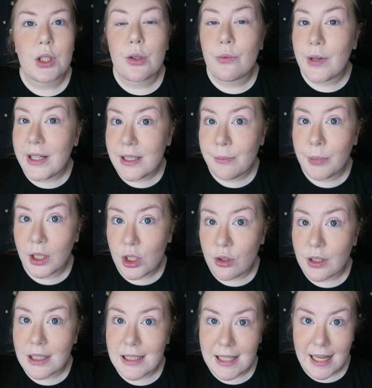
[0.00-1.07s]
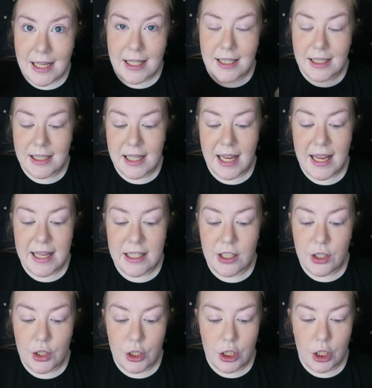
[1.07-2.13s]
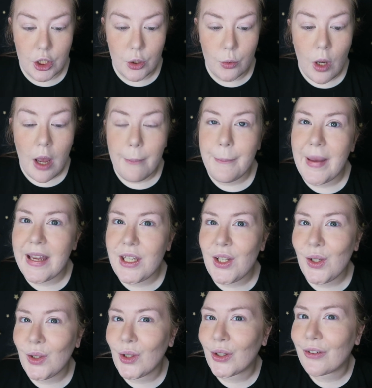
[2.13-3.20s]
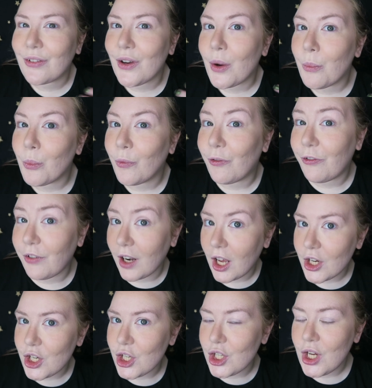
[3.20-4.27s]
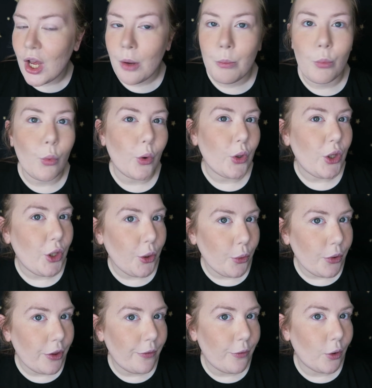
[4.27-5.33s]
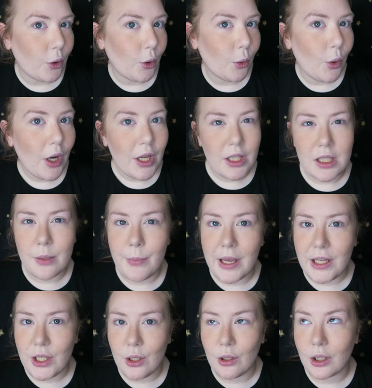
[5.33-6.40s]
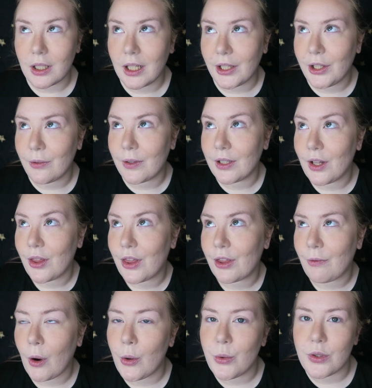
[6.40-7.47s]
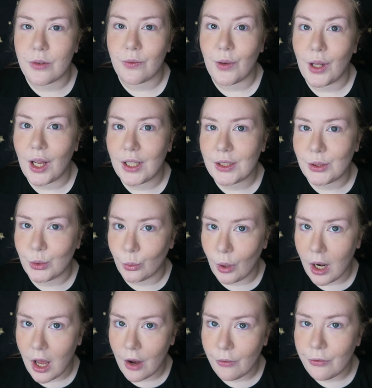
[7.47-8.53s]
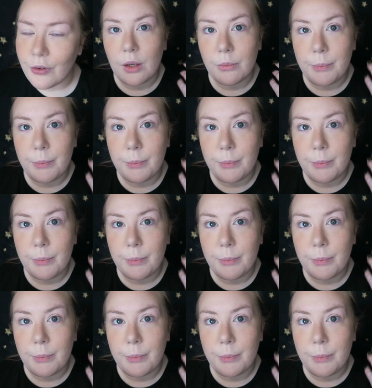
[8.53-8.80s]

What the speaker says: The reason blusher exists is to make you look flushed, more youthful, to make you look like you're in the throes of lust or love.